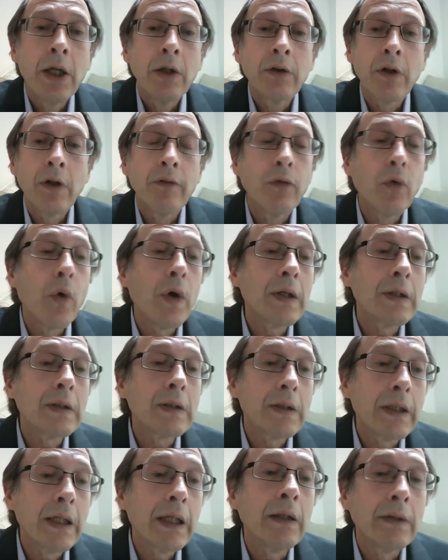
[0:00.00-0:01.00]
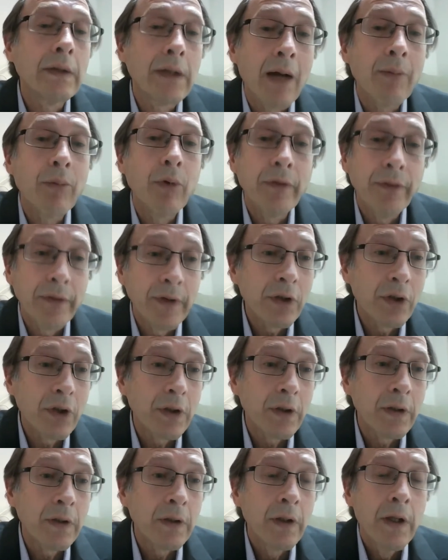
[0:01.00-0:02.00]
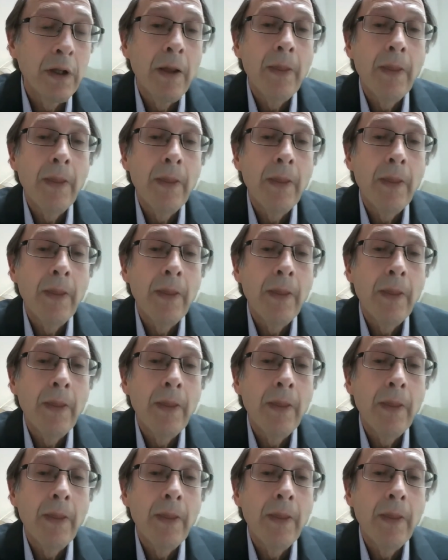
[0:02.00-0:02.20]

to avoid seeing double vision.